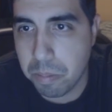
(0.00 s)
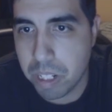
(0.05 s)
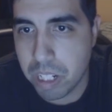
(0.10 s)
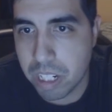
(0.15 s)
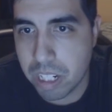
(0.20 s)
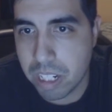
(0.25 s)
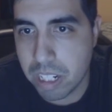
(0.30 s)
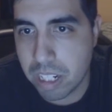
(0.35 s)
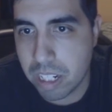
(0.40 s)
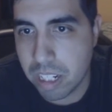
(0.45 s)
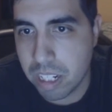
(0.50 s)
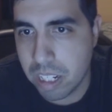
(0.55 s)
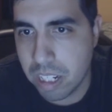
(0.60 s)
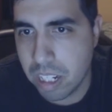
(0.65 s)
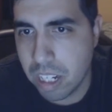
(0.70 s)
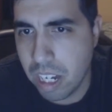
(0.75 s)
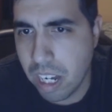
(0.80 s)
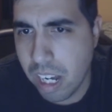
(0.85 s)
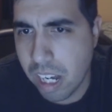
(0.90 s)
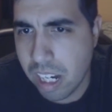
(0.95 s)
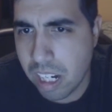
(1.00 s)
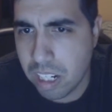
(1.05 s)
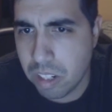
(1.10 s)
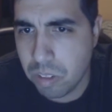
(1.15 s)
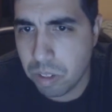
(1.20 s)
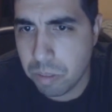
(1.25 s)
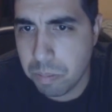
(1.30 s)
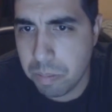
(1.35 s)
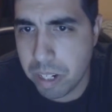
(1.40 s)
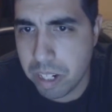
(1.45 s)
But...
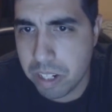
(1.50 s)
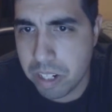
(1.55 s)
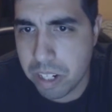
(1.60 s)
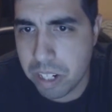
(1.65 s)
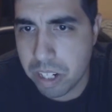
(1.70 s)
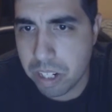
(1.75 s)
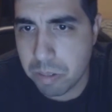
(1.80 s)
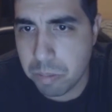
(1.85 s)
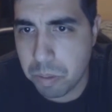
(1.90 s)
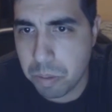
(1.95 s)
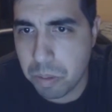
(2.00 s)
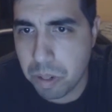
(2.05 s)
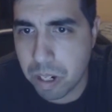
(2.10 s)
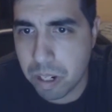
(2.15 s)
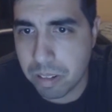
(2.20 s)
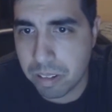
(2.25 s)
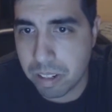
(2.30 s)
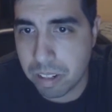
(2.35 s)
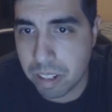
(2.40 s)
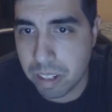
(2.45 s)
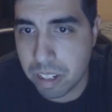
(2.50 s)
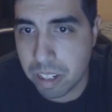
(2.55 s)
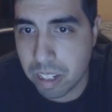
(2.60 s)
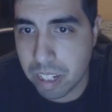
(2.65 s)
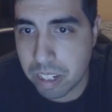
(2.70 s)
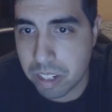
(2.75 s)
with Menchi and Buhara